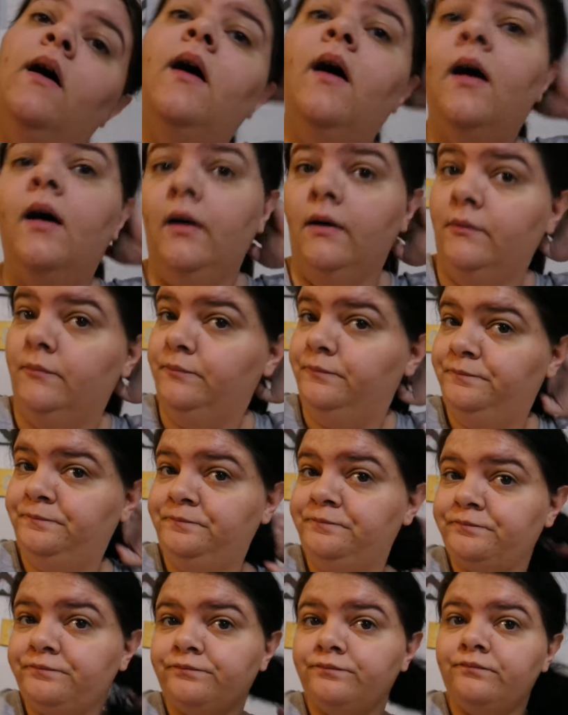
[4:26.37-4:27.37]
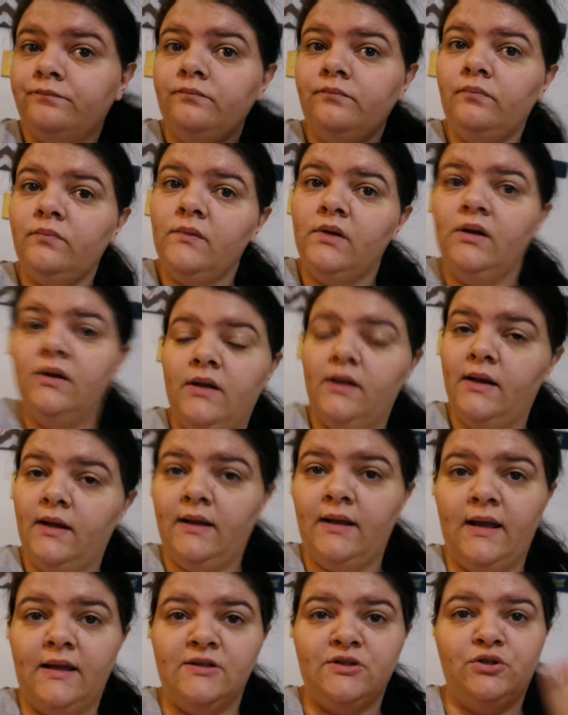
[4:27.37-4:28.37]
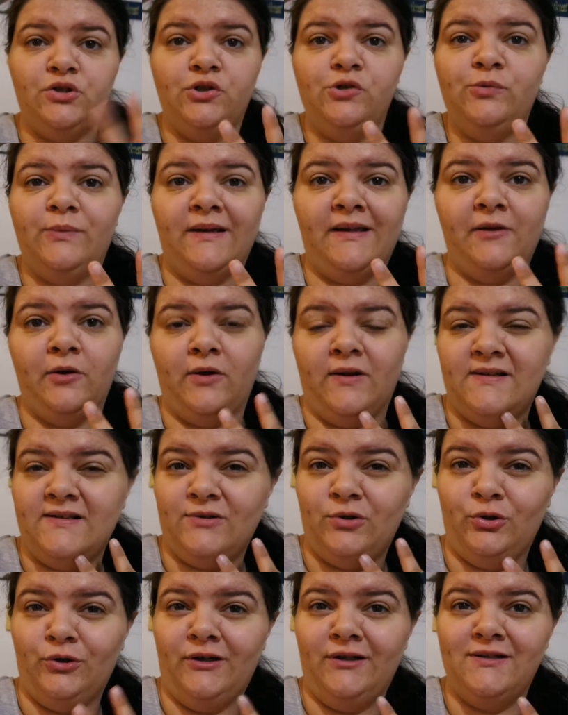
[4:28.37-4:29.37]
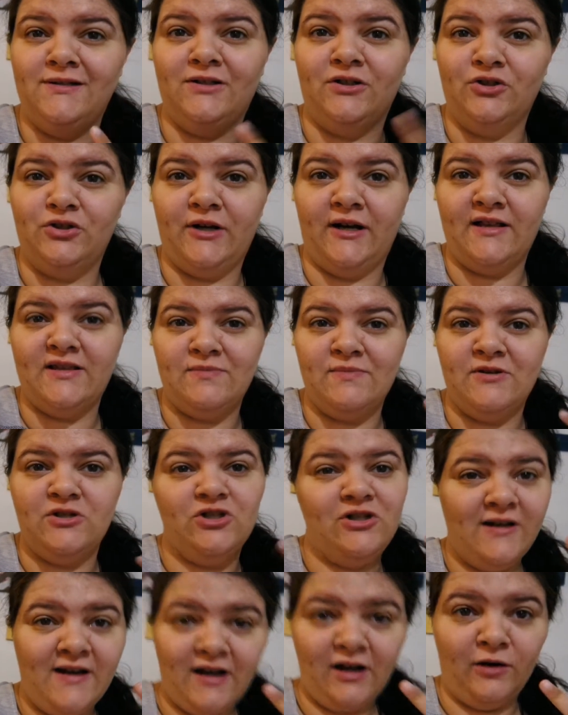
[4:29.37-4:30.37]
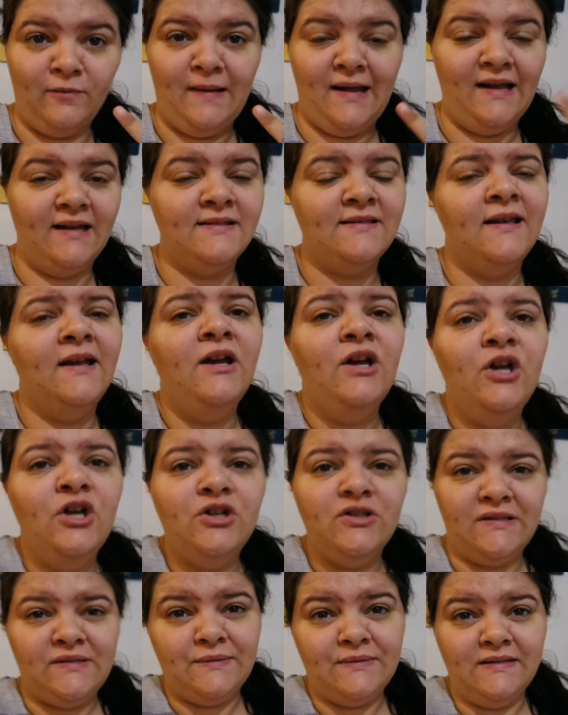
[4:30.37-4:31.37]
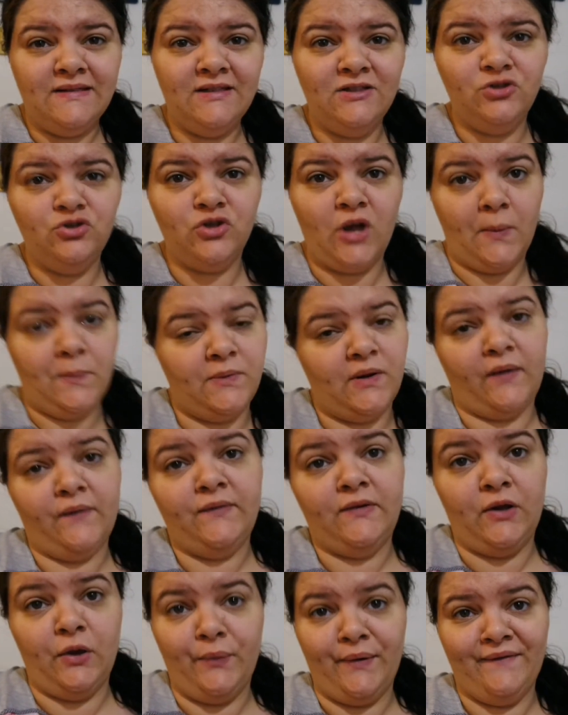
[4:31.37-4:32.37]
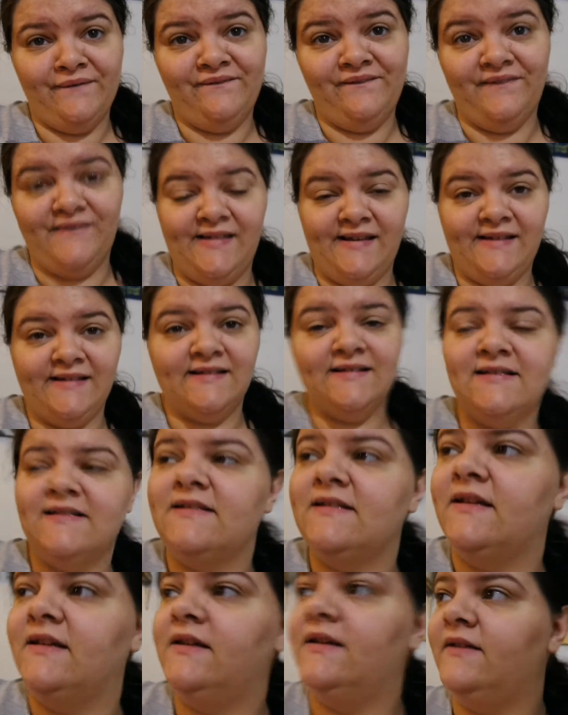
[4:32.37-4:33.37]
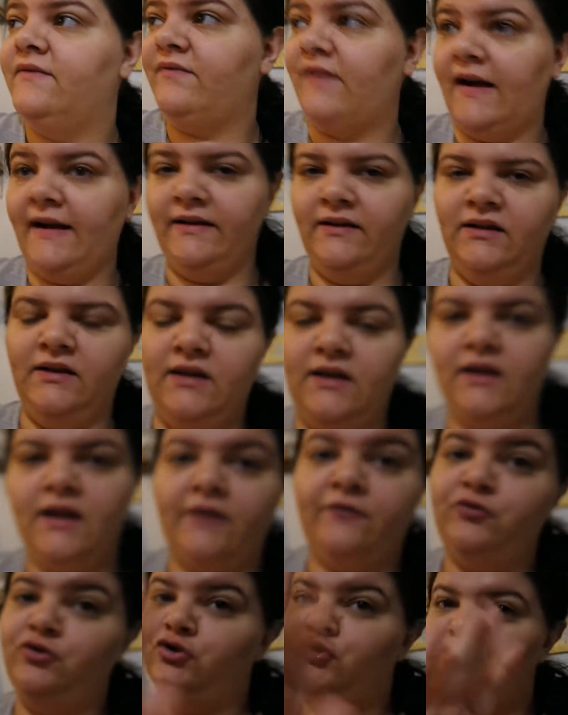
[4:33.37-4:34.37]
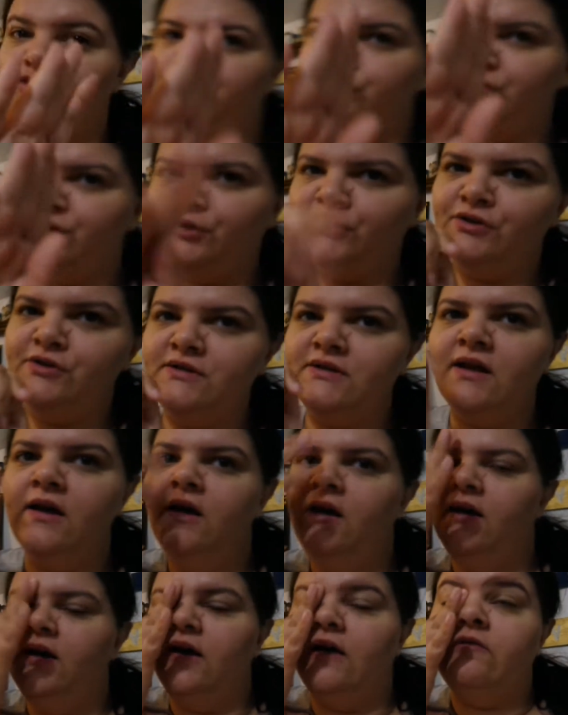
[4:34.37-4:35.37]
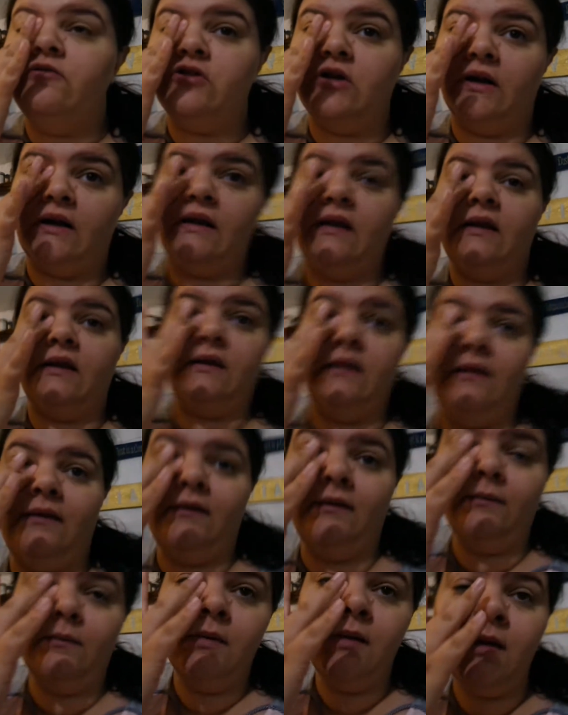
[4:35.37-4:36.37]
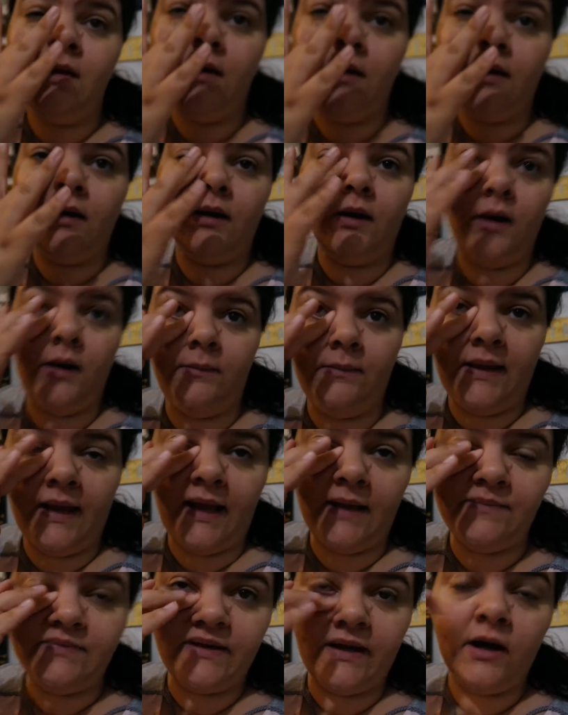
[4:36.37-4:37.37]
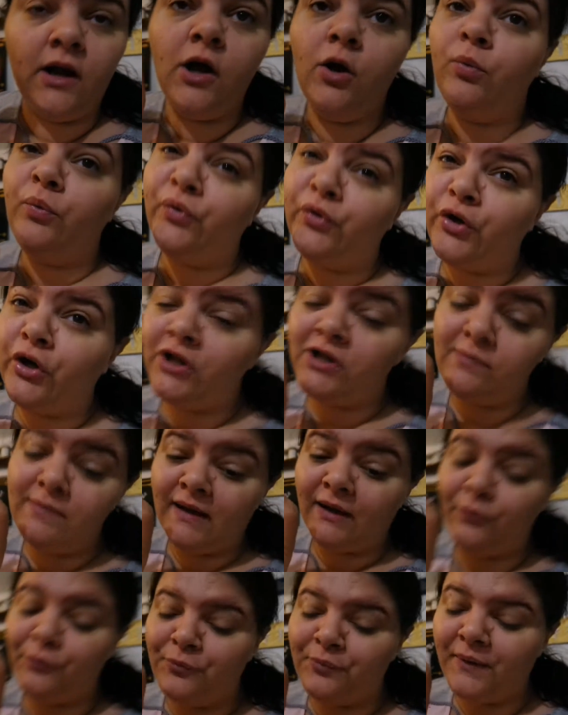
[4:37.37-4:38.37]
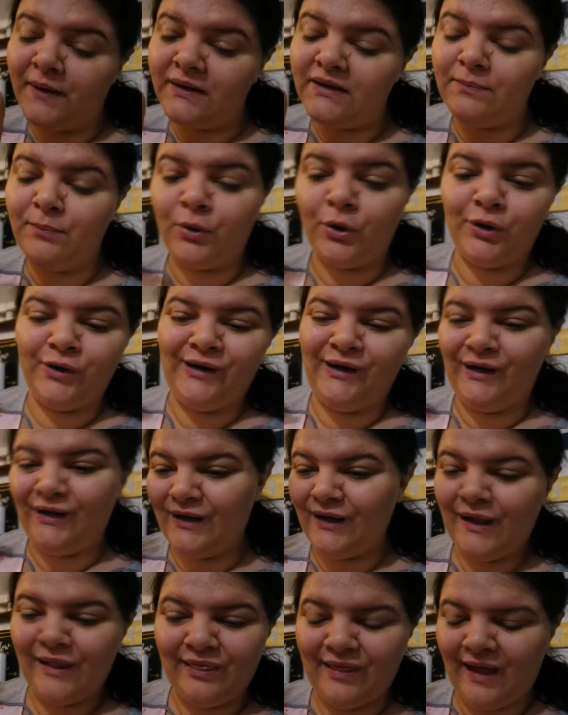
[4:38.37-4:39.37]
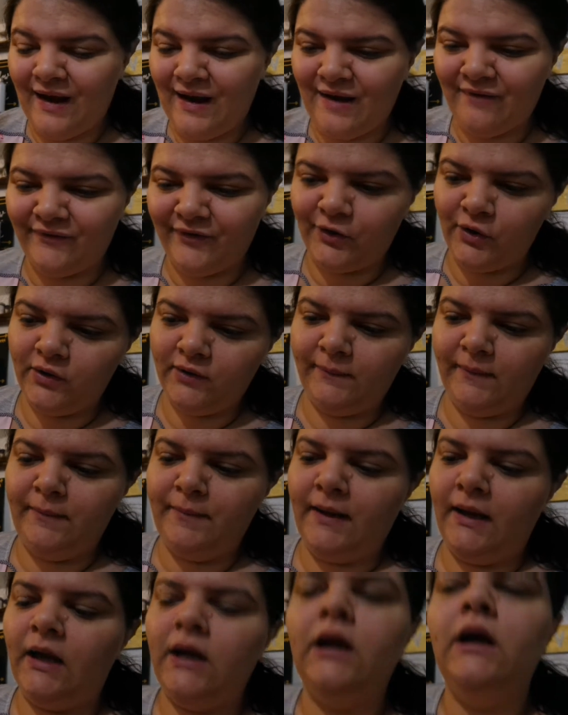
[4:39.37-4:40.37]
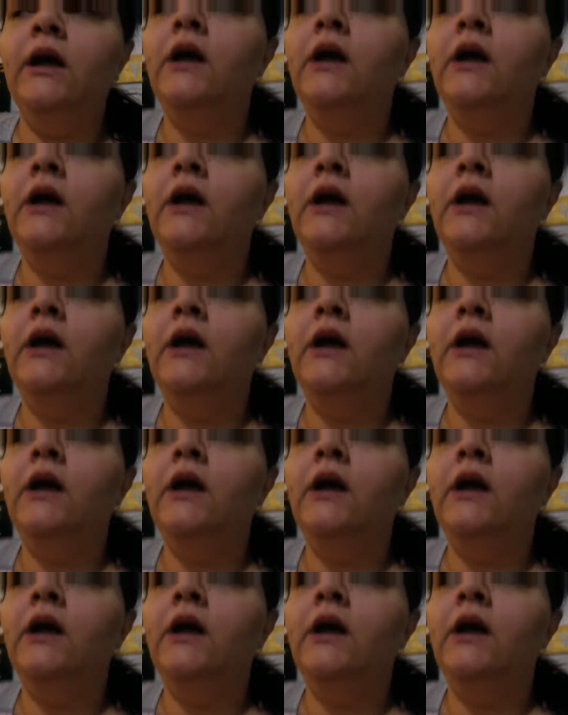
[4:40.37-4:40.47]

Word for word: Um, it has two recalls on it, the transmission and airbags, so it's getting dropped off to go get fixed. Finally, after two years, I'm trying to get them. Um, they kept saying, "Oh, we'll call you back when we get the part in." They never called me back.